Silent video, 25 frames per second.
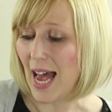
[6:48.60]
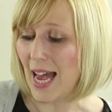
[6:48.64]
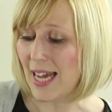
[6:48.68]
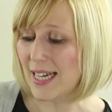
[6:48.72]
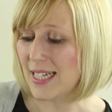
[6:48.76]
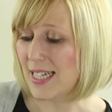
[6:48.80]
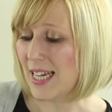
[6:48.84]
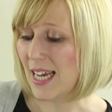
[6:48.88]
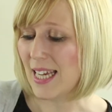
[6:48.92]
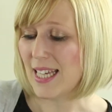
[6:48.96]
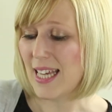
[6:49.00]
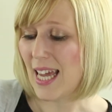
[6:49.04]

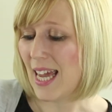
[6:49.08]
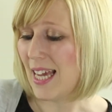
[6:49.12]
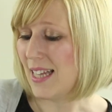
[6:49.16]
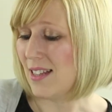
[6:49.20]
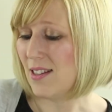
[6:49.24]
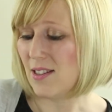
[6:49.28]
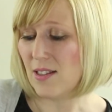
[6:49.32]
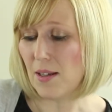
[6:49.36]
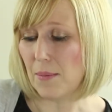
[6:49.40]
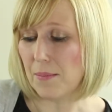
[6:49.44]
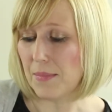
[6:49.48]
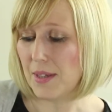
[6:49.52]
And again,
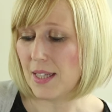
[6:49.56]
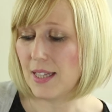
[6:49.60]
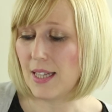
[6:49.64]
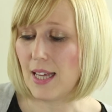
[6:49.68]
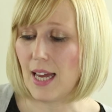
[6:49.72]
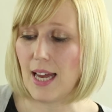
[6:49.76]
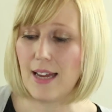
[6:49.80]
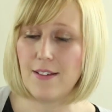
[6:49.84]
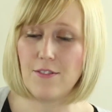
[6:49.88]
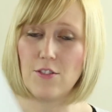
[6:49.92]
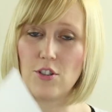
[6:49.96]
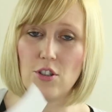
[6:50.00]
something
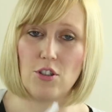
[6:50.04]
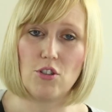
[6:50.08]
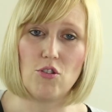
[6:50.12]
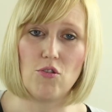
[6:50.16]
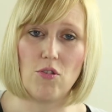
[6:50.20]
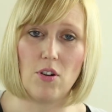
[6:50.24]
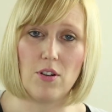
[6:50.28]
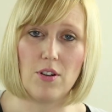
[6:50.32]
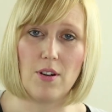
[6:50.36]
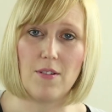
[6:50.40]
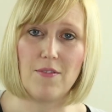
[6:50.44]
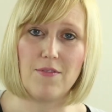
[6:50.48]
that I've just
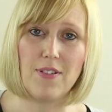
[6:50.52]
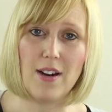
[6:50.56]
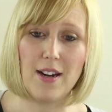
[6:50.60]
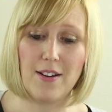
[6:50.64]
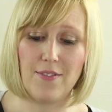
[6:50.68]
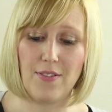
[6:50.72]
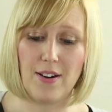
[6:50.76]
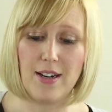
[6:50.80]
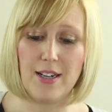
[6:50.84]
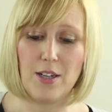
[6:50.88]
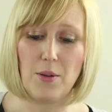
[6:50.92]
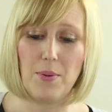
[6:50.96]
drawn up very,
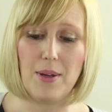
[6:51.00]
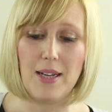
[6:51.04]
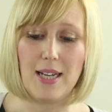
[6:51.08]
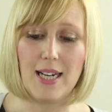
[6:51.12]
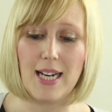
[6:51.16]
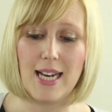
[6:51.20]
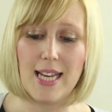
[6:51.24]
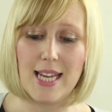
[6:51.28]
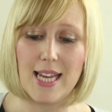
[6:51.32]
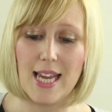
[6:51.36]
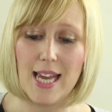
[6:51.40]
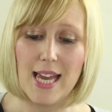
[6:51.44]
very
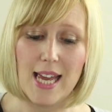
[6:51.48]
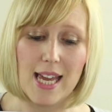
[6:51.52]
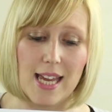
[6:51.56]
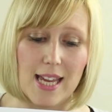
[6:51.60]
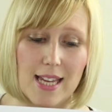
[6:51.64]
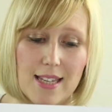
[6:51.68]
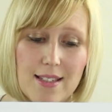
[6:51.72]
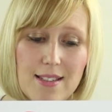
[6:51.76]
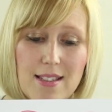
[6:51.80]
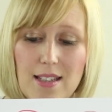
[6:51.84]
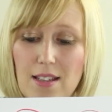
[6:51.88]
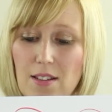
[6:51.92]
quickly
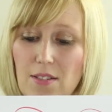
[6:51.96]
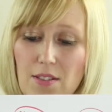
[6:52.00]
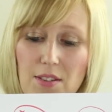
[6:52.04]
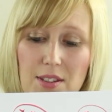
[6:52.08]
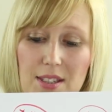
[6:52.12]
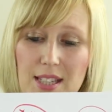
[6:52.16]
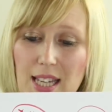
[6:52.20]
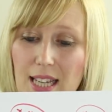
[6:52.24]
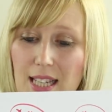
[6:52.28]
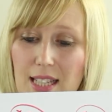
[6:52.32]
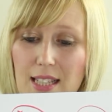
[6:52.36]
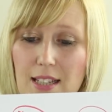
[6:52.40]
is
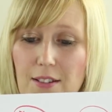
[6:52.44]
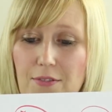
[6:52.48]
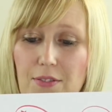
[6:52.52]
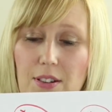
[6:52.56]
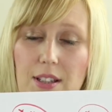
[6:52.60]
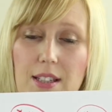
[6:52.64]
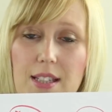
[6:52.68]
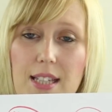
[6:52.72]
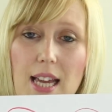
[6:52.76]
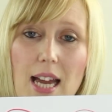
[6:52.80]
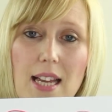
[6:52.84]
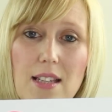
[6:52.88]
six
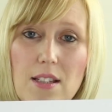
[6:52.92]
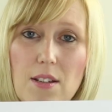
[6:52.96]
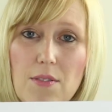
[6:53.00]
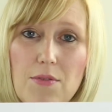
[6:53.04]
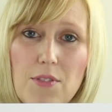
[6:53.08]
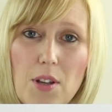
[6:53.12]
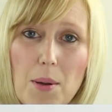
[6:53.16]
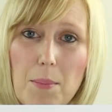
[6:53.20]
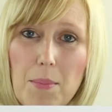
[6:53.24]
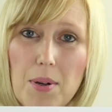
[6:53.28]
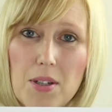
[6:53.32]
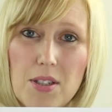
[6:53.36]
different sets of
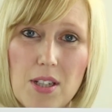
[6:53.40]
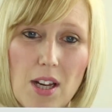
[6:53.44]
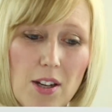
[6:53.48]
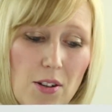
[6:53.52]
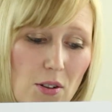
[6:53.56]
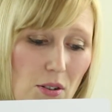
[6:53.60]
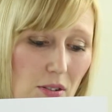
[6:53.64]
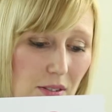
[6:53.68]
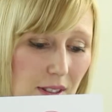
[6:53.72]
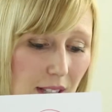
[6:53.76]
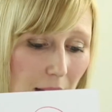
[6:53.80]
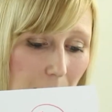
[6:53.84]
numbers. And
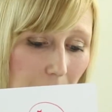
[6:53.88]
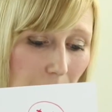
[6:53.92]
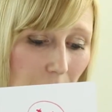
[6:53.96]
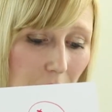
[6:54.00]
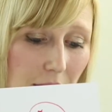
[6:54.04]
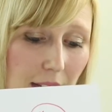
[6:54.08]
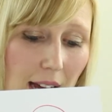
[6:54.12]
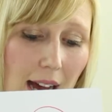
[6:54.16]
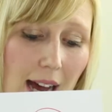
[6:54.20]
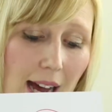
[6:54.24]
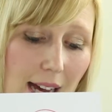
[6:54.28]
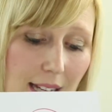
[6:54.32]
all I'm
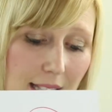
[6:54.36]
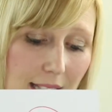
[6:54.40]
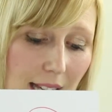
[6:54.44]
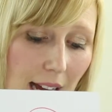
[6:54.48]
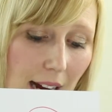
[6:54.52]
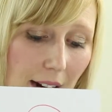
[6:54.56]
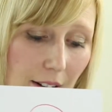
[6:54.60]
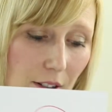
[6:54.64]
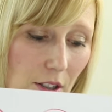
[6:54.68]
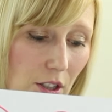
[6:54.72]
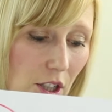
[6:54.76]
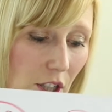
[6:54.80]
going to ask
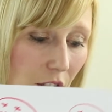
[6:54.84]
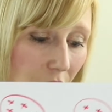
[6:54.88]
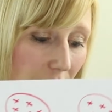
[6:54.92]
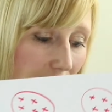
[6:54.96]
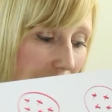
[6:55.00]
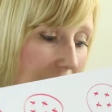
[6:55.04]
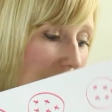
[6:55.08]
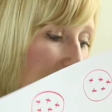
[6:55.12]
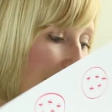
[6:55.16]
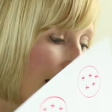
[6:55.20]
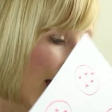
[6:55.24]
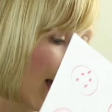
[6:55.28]
Aaron to
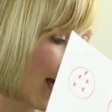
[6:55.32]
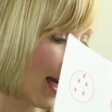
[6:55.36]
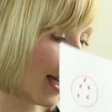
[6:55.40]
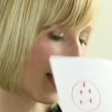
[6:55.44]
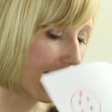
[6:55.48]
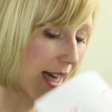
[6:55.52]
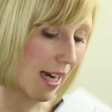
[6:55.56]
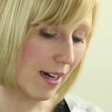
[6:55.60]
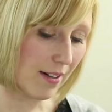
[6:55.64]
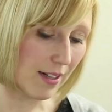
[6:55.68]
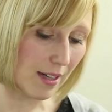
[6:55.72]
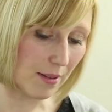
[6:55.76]
do
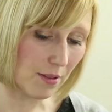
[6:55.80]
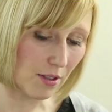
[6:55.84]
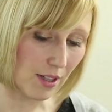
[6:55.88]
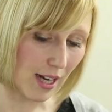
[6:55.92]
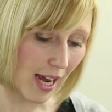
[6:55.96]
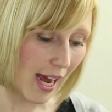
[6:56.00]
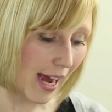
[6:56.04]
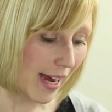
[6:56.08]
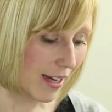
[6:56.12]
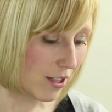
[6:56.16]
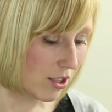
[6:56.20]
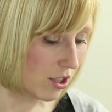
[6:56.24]
is, Aaron, I'm
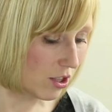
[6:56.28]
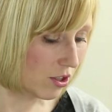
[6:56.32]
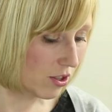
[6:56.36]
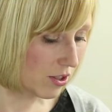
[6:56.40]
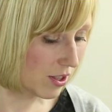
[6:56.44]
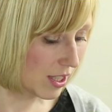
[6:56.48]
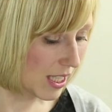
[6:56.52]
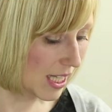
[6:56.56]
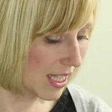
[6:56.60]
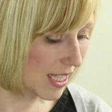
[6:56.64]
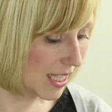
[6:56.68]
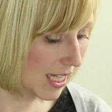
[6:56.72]
going to ask you
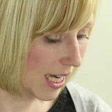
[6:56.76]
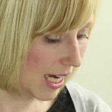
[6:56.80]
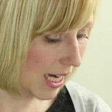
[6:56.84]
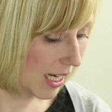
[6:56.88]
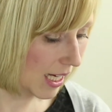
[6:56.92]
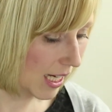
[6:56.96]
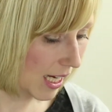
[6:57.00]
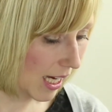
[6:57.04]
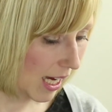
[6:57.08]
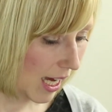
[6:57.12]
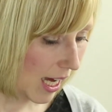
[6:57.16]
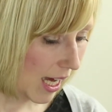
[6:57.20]
just to
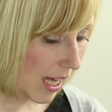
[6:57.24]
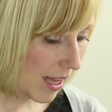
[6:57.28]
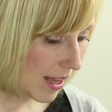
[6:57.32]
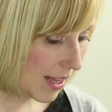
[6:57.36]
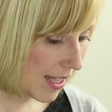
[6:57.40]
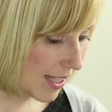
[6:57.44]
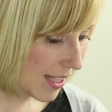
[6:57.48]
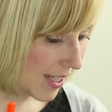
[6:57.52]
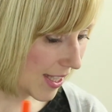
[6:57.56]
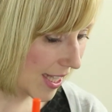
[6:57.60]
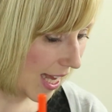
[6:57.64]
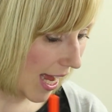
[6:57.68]
tick
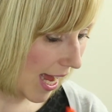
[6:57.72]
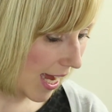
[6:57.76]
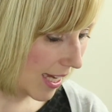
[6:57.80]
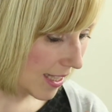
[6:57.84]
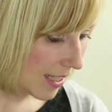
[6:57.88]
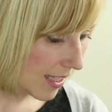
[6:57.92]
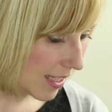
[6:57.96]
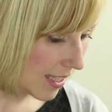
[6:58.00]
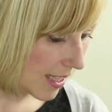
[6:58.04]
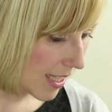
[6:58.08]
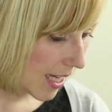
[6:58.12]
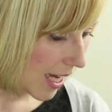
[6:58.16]
the
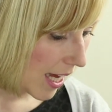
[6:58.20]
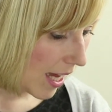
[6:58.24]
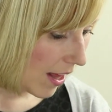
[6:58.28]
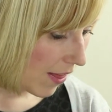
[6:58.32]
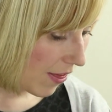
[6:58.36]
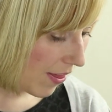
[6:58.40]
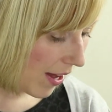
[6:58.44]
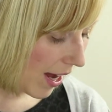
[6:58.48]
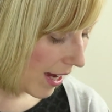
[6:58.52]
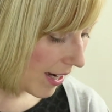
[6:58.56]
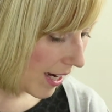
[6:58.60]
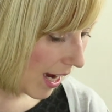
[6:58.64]
sets
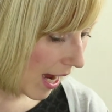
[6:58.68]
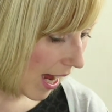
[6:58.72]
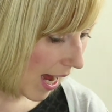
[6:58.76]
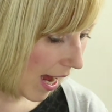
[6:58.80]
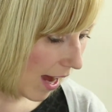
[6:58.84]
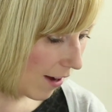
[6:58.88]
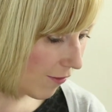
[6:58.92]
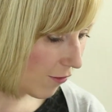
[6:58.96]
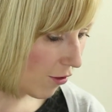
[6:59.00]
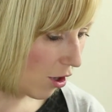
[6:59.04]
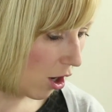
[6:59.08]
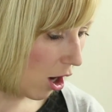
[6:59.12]
that
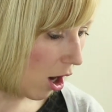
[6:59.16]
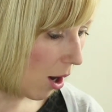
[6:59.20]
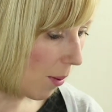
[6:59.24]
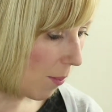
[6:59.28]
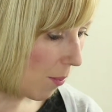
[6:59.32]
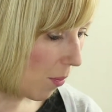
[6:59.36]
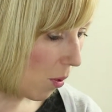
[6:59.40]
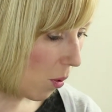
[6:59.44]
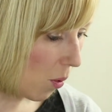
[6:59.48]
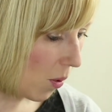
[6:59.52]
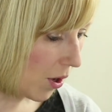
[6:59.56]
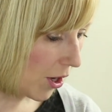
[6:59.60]
have got
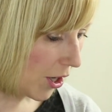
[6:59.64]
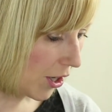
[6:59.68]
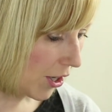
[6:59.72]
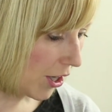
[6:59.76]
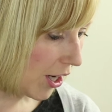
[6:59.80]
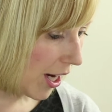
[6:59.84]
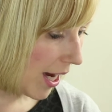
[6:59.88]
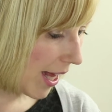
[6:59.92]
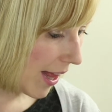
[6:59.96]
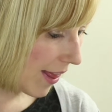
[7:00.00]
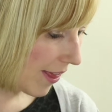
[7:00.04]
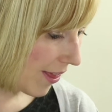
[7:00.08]

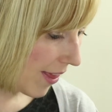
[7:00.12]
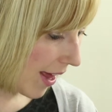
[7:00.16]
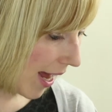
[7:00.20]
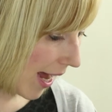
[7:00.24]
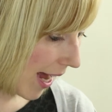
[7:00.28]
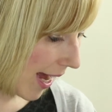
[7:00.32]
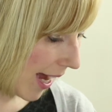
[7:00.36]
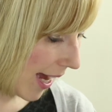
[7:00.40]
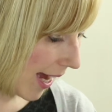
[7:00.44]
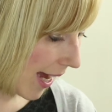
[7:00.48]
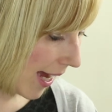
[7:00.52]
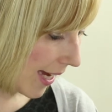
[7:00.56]
more
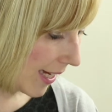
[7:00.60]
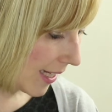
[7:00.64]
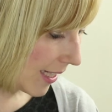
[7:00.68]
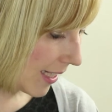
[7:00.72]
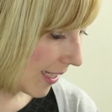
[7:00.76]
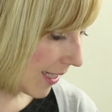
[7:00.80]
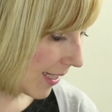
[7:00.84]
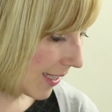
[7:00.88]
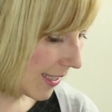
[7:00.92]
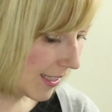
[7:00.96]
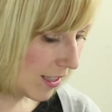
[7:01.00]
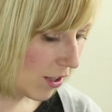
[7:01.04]

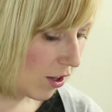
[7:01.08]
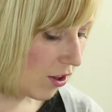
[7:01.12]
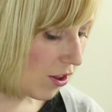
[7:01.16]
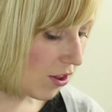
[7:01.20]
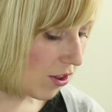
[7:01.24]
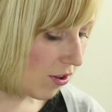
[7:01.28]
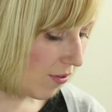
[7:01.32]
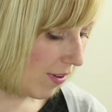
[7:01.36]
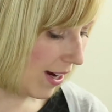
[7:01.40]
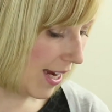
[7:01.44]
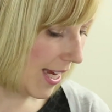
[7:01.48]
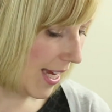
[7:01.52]
than
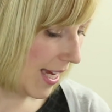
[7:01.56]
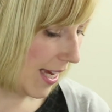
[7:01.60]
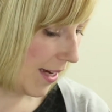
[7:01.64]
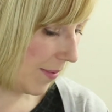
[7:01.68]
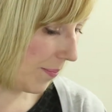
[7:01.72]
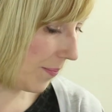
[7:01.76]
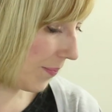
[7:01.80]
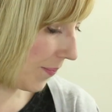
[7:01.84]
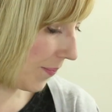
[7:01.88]
three.